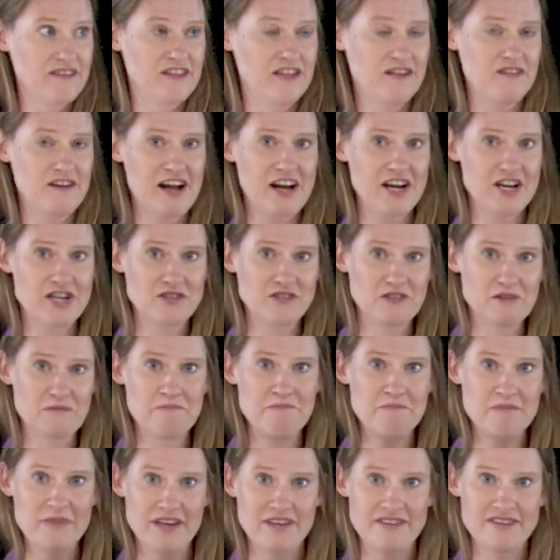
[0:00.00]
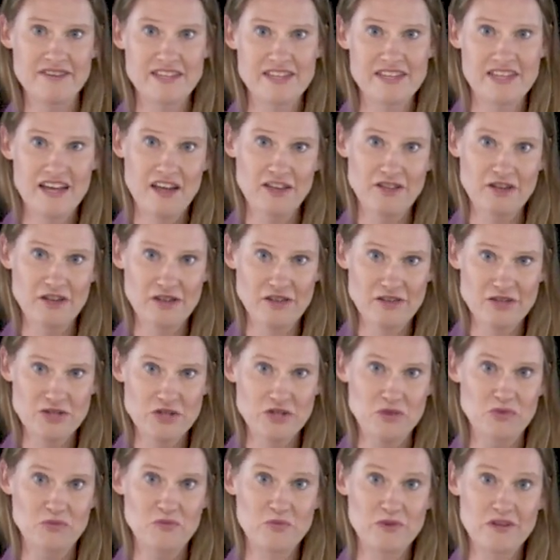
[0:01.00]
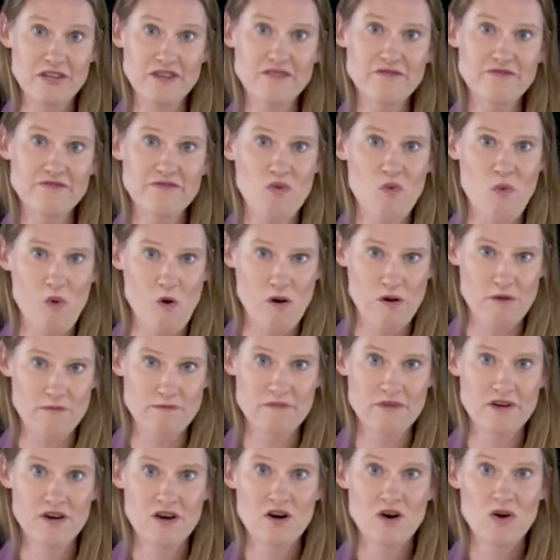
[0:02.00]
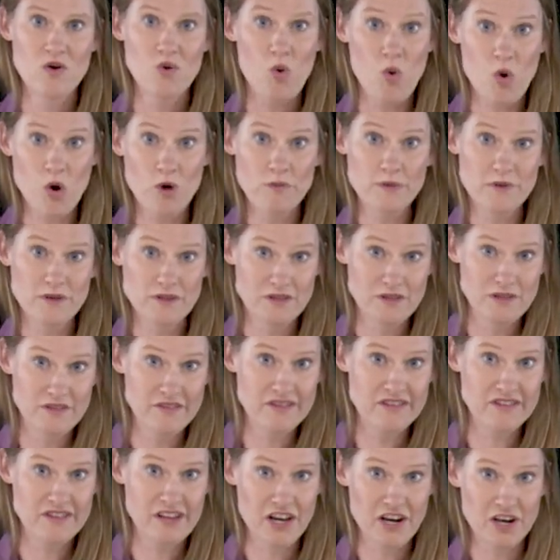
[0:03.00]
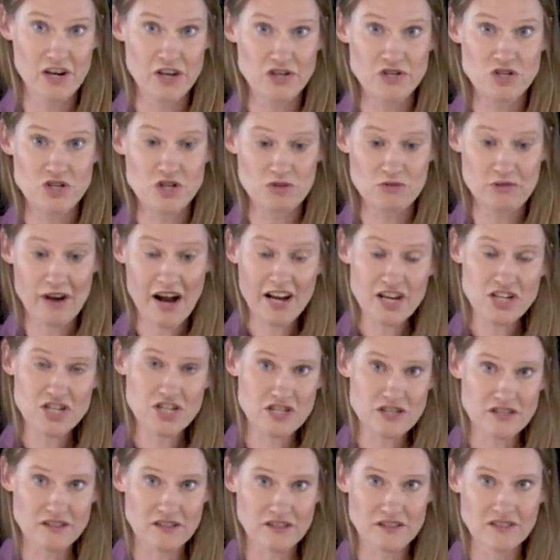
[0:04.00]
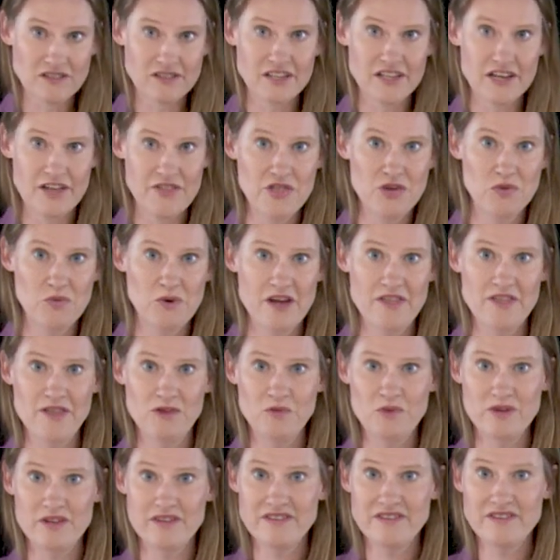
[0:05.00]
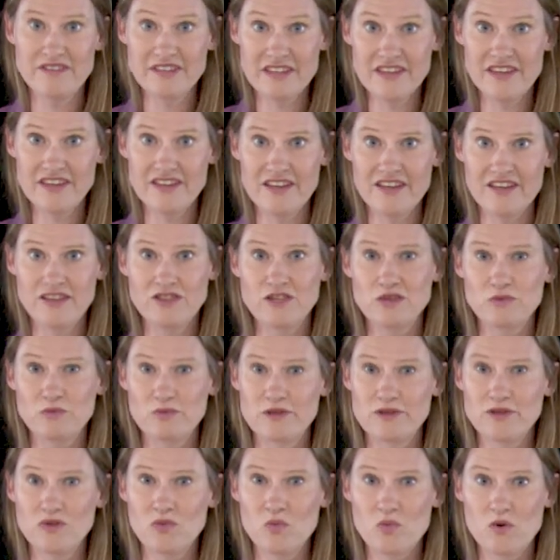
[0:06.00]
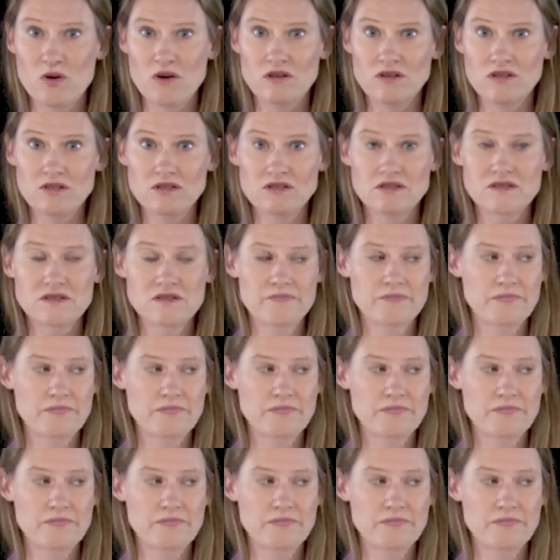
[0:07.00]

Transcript: they're actually mixed together to reform orbitals that are directional in the way that we see in the real world.